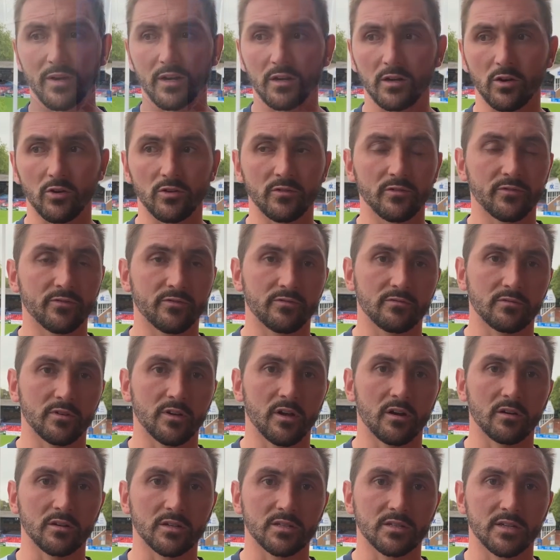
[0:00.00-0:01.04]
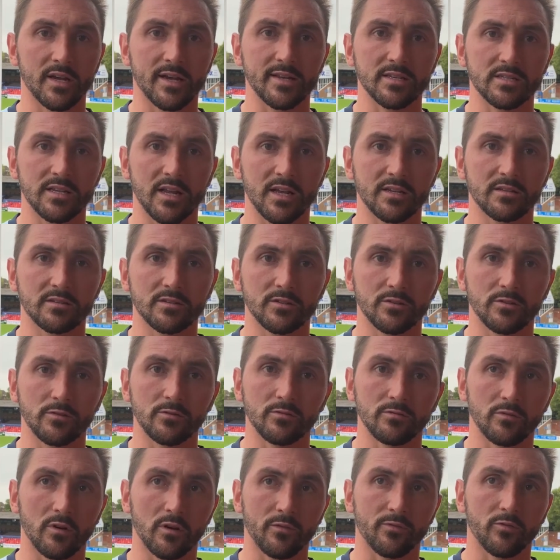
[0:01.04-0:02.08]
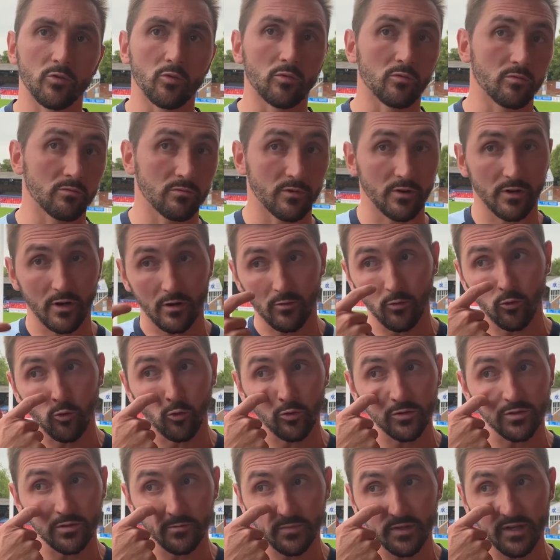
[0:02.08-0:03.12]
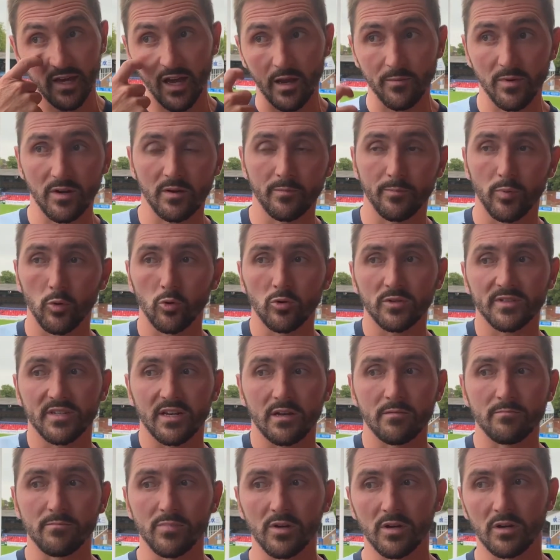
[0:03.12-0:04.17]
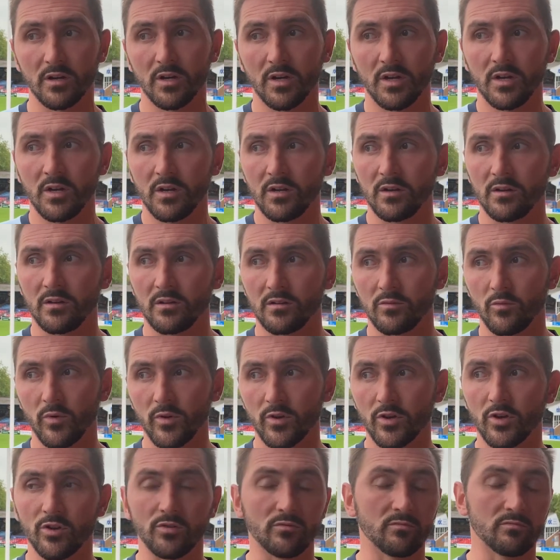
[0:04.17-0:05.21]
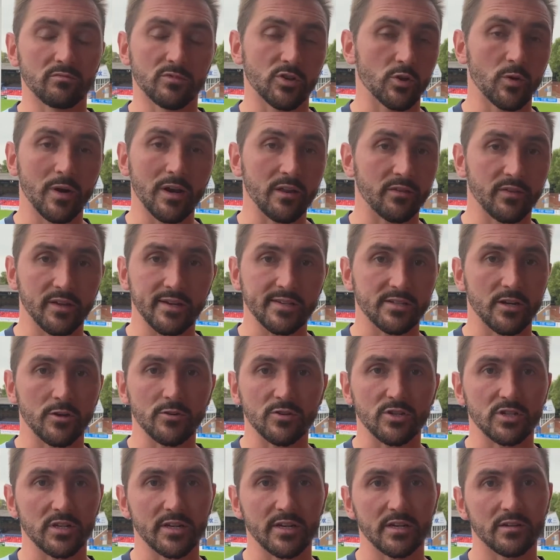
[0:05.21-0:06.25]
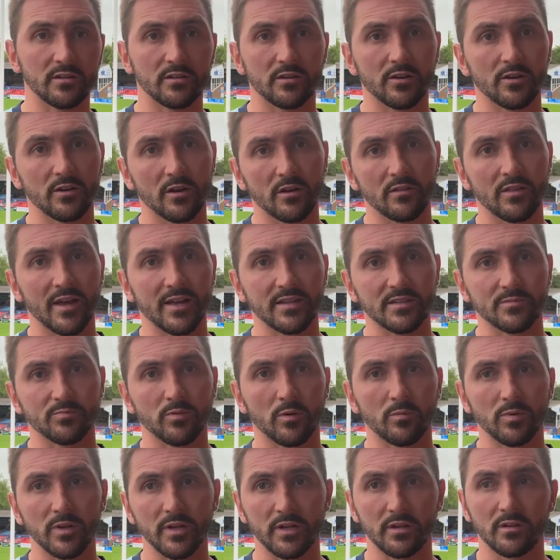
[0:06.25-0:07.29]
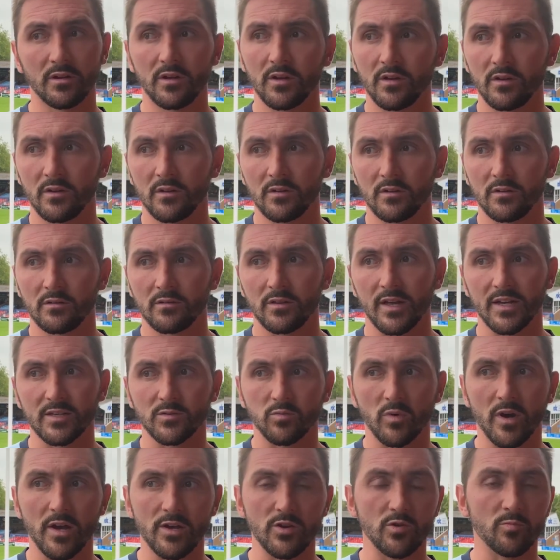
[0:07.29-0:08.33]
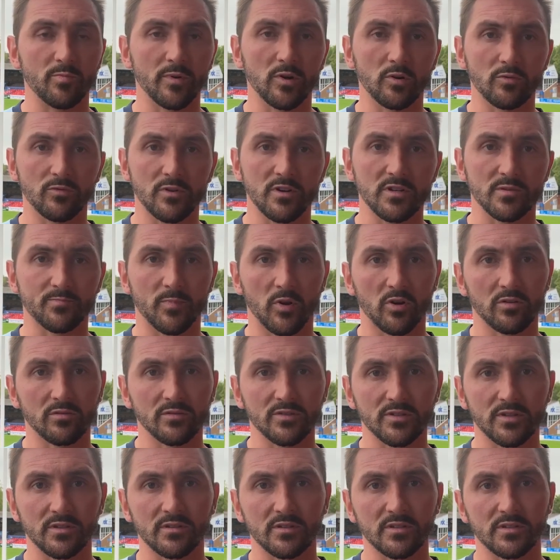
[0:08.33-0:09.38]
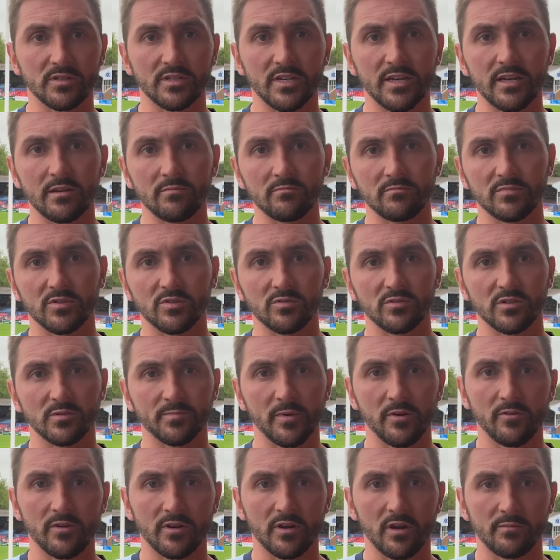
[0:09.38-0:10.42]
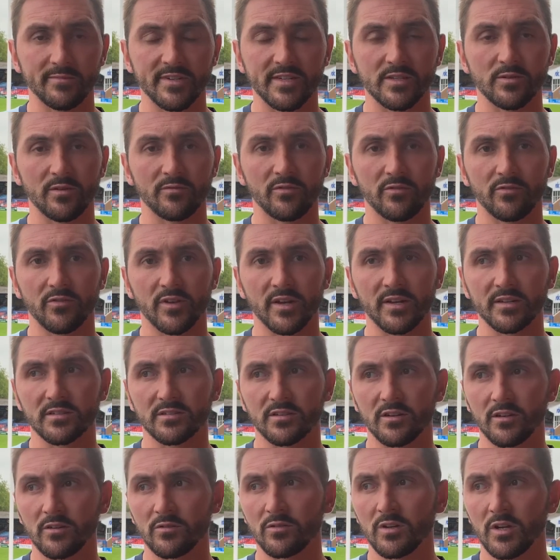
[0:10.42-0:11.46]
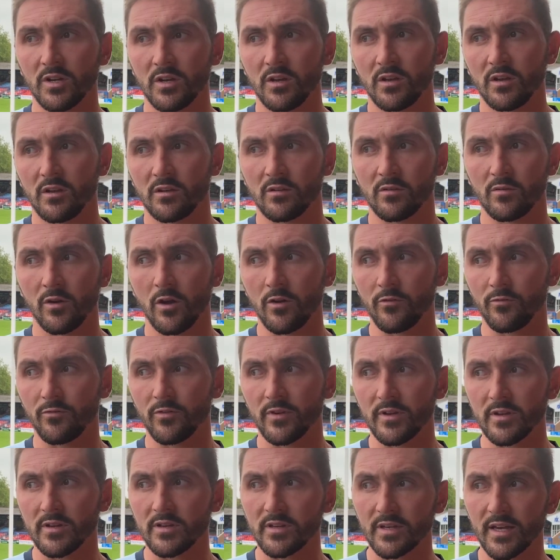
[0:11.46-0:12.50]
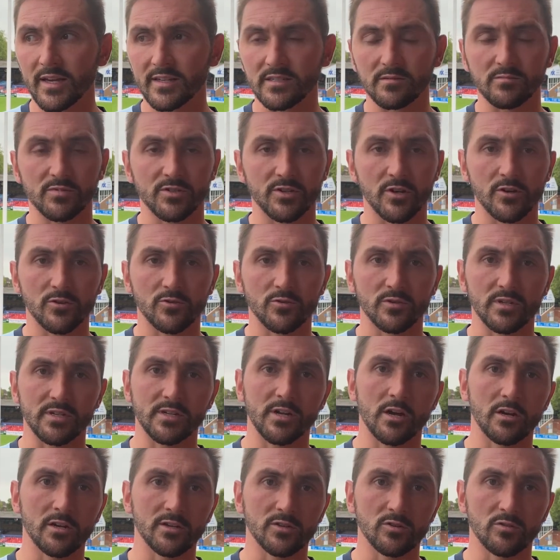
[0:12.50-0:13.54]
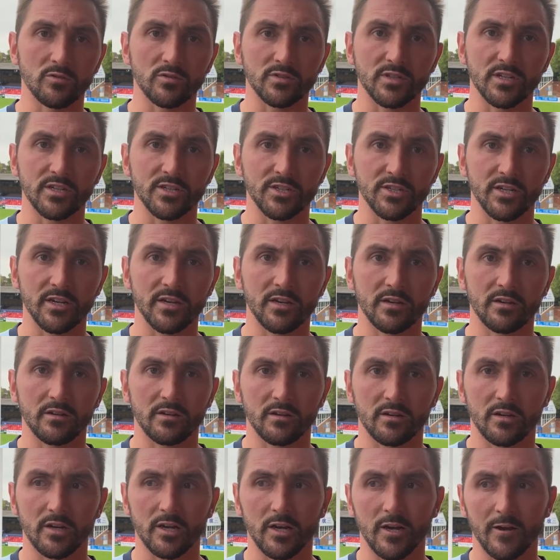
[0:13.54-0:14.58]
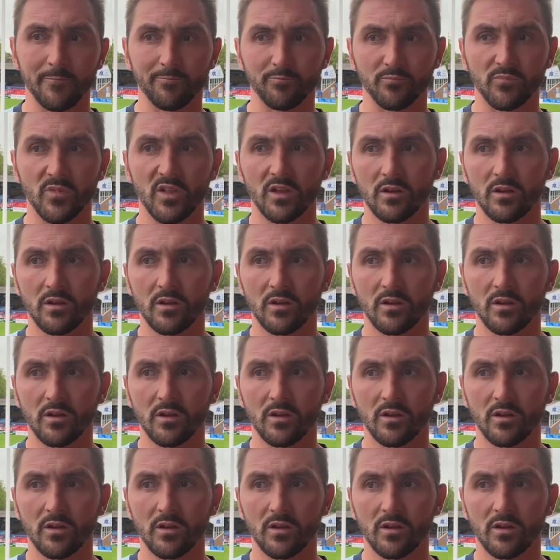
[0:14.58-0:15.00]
we had a lot of young Saints lads who I thought, you know, awesome, came in and bought in, but we couldn't do anything socially, and you know, that's probably that's where you build those bonds and the team sort of spirit comes into everything. So hopefully you can get some socials in early doors this year. Um,